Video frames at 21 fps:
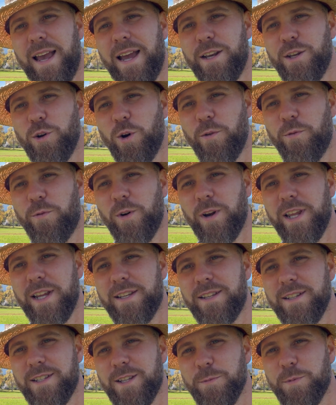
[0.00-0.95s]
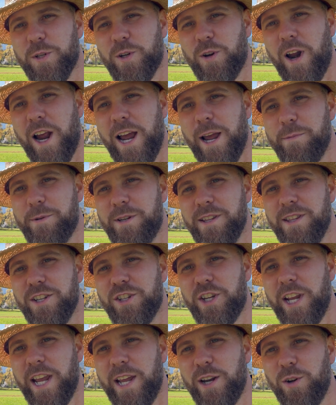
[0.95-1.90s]
And don't forget to subscribe to the
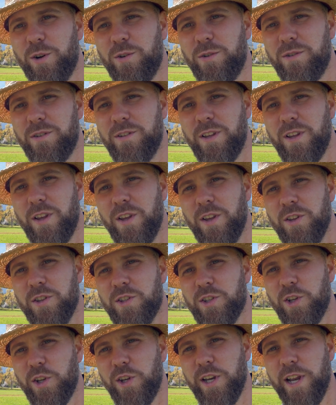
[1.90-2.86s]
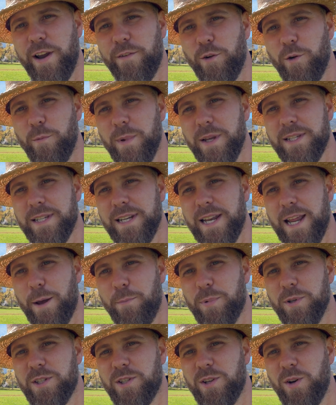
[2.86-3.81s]
channel so you never miss an
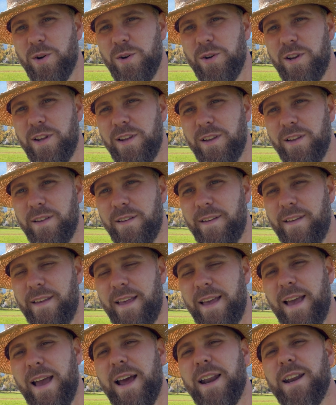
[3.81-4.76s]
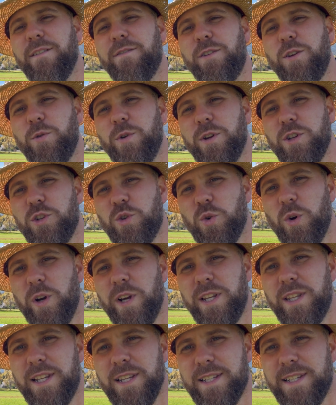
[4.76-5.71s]
episode. And if you
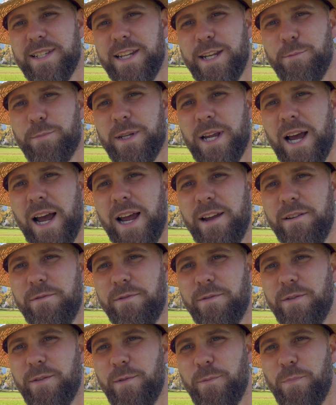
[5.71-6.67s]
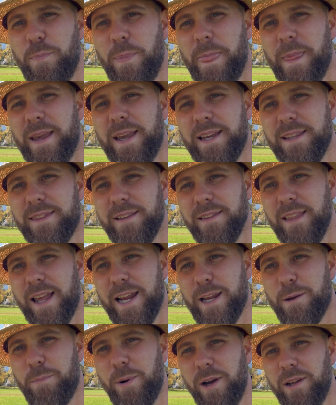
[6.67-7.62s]
enjoyed this deep dive, hit the
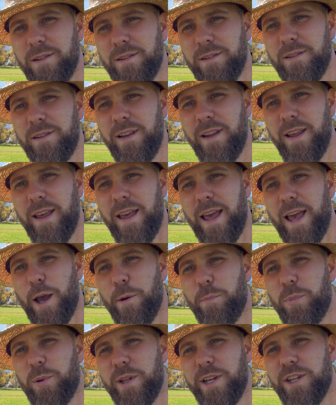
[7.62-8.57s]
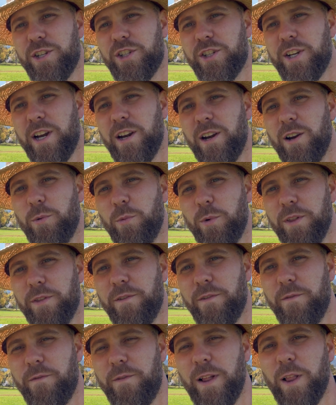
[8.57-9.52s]
like button and please share it with
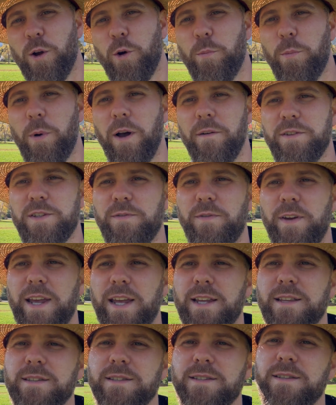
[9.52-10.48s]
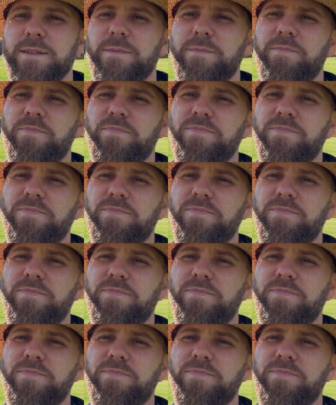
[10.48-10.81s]
fellow Buffs fans.